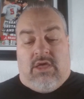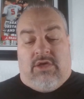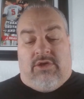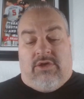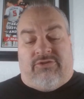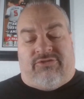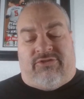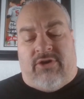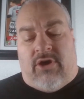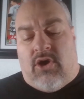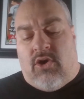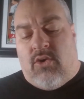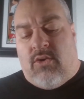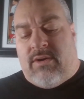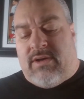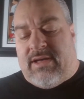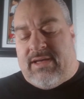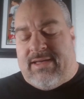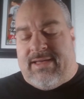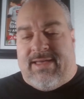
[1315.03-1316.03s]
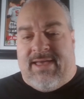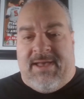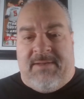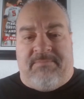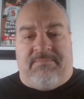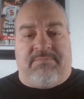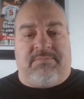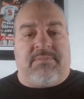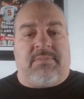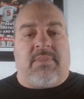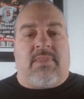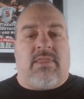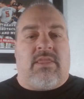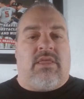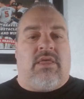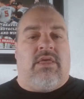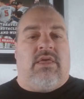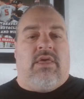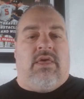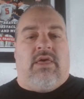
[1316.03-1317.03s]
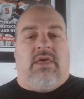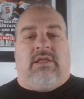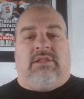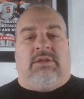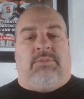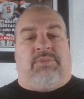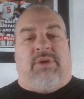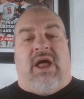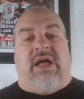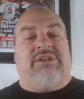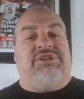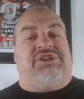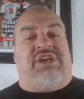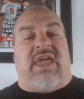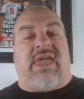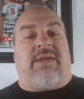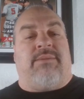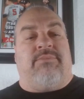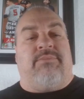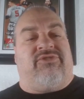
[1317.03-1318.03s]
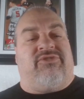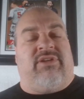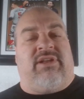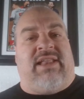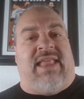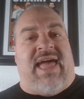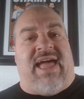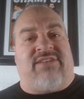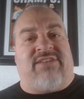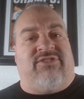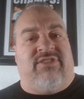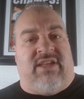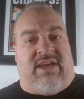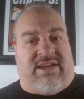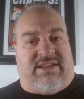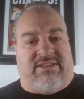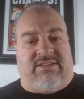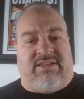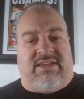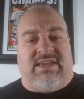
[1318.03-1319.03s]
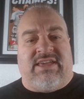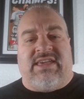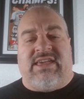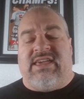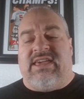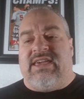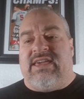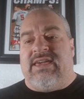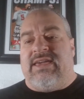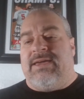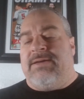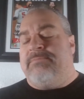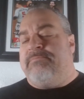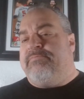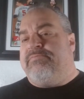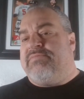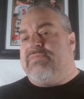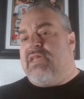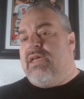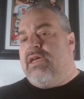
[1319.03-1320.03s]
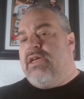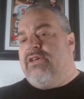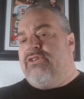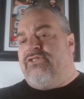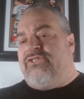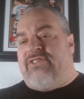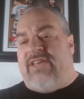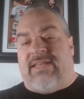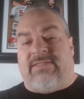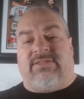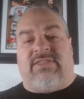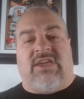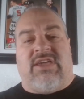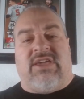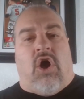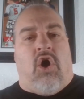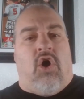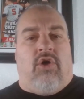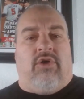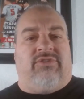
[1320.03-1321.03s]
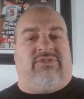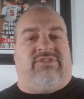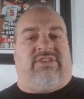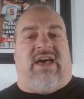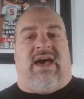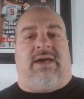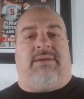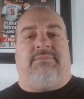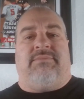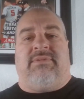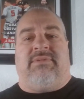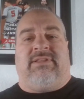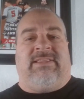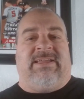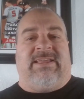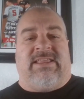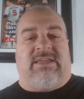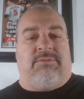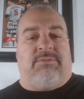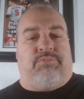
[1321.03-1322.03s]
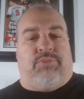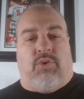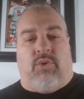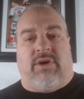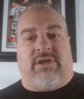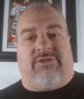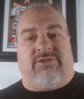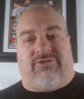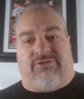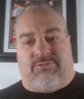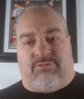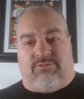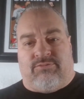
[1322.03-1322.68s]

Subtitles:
So LeBron James last night, he set the all-time leading points